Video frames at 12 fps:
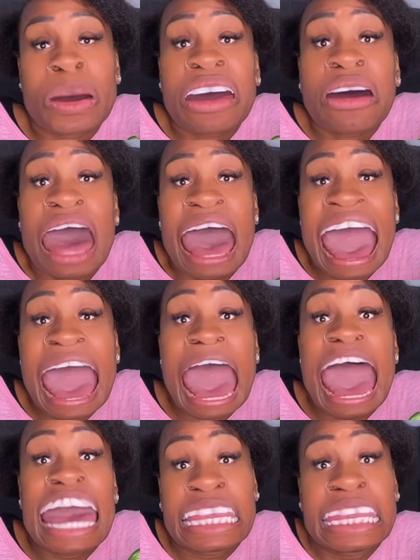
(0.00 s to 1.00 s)
Well,
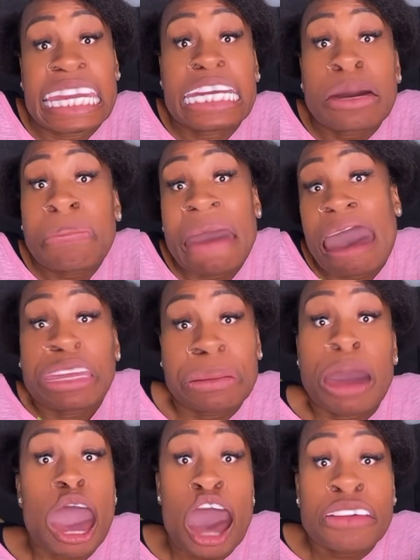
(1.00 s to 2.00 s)
I think about
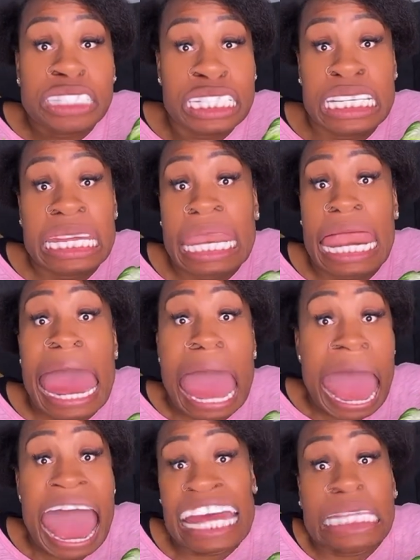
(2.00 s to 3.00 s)
him often, and
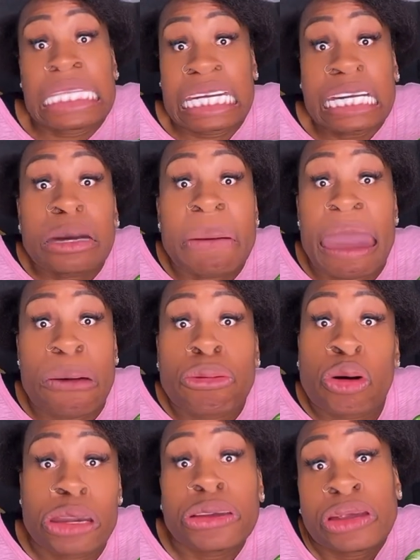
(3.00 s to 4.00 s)
I think about
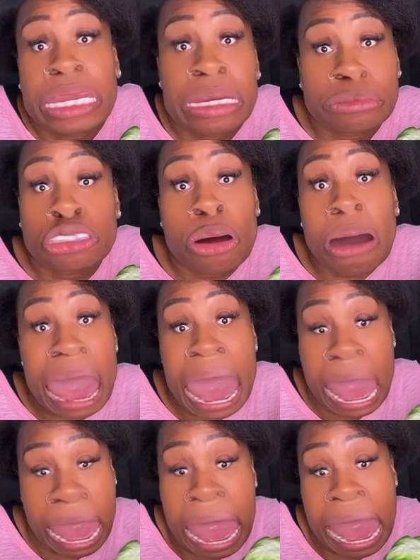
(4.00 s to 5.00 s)
watering him, so
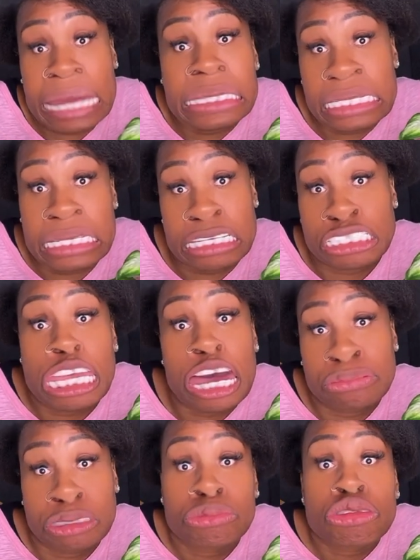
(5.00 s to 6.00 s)
I think it's
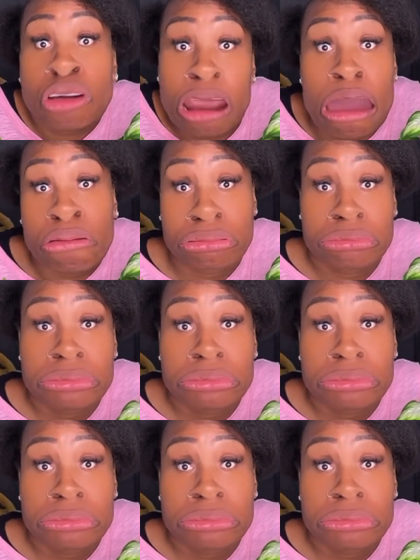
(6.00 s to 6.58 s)
helped him grow.